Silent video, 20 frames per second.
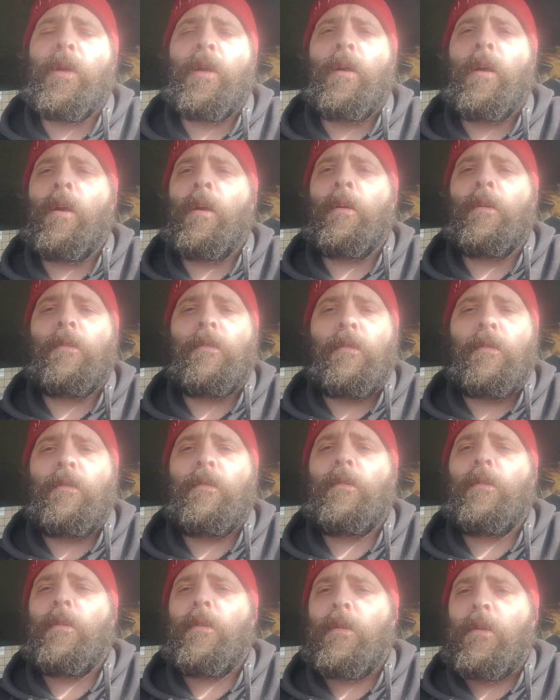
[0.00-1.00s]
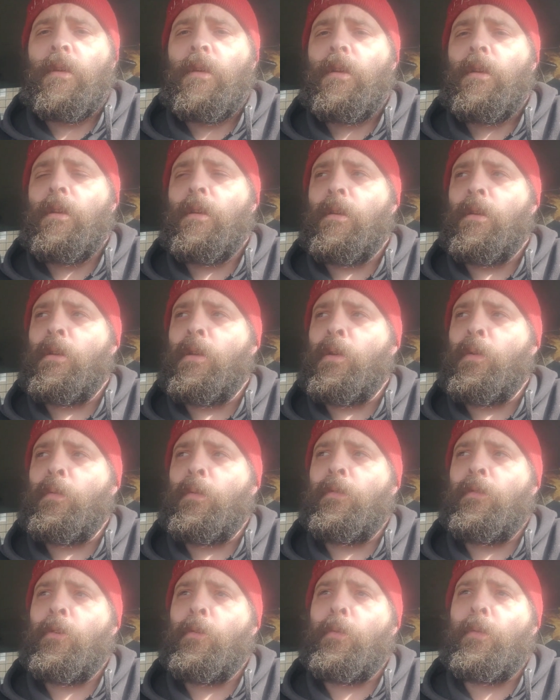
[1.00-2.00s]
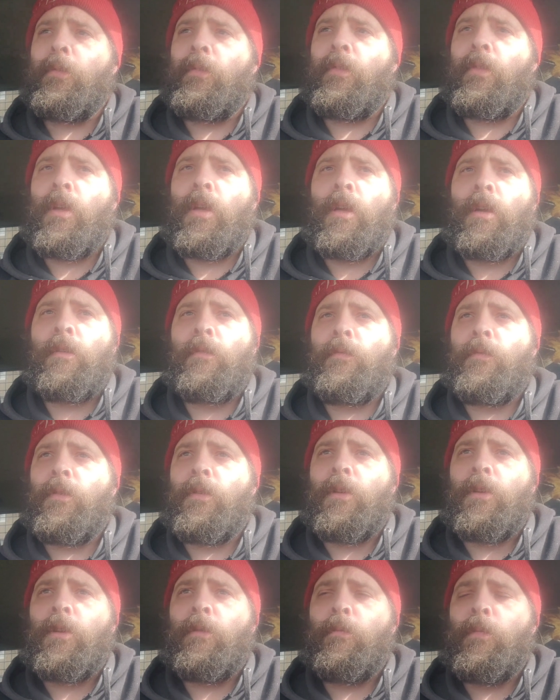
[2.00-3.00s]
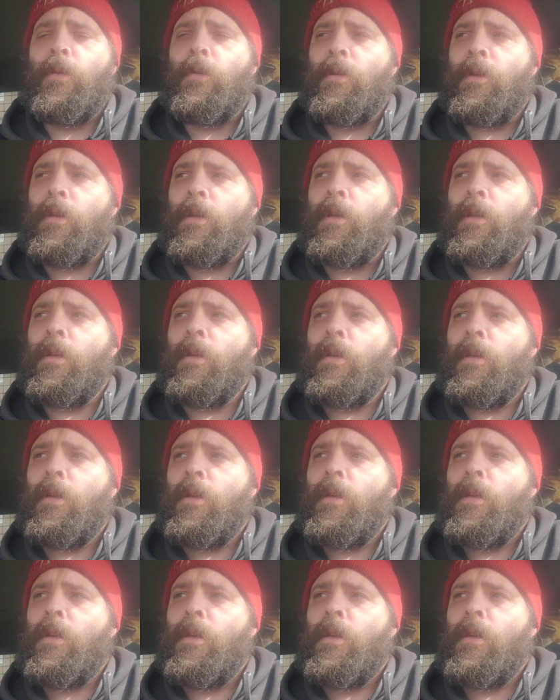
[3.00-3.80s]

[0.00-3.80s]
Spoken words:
a big heart, was always there for the community.